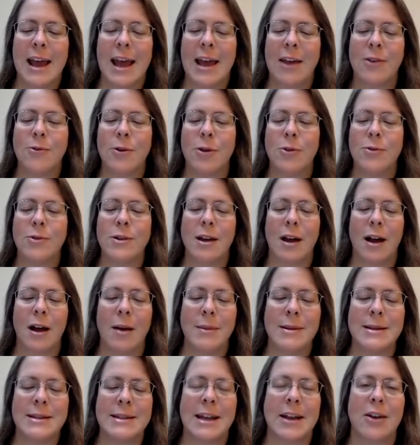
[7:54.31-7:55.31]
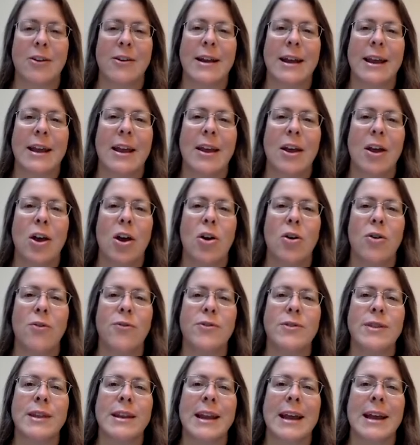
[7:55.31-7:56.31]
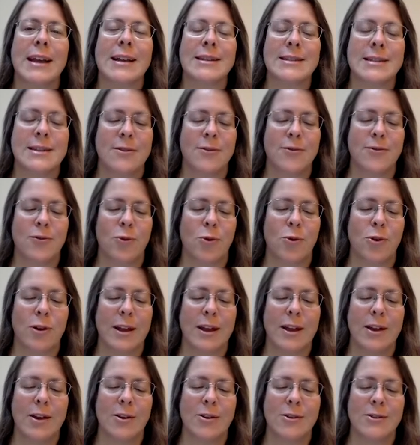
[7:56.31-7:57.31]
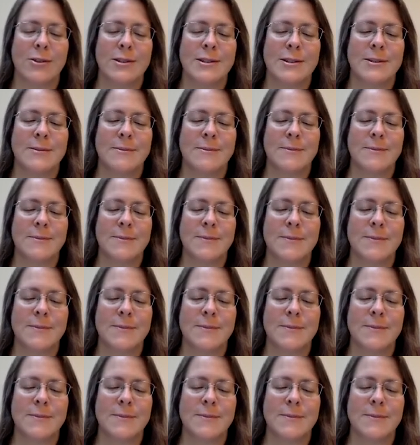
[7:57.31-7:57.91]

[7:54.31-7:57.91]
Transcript: and wrote commentary over the next four years.